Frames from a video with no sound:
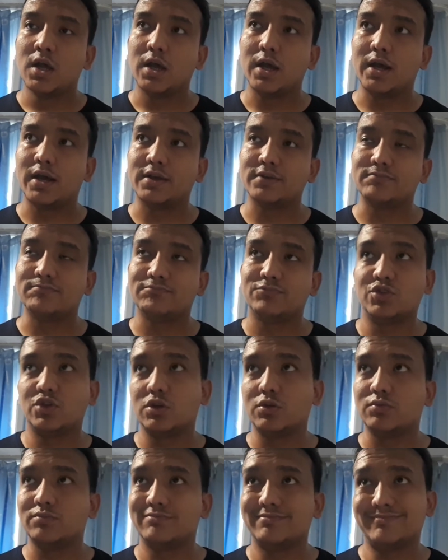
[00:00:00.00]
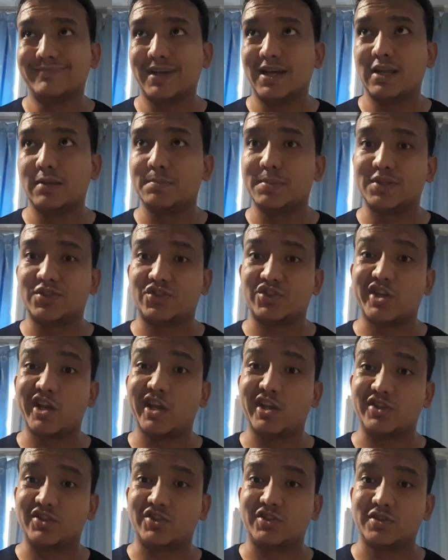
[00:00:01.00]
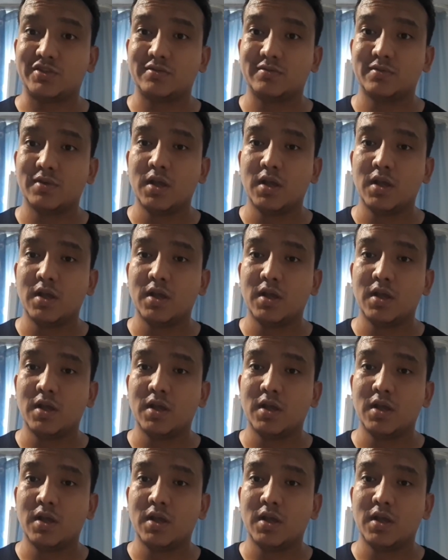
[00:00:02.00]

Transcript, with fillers: uh, you know, a bit change.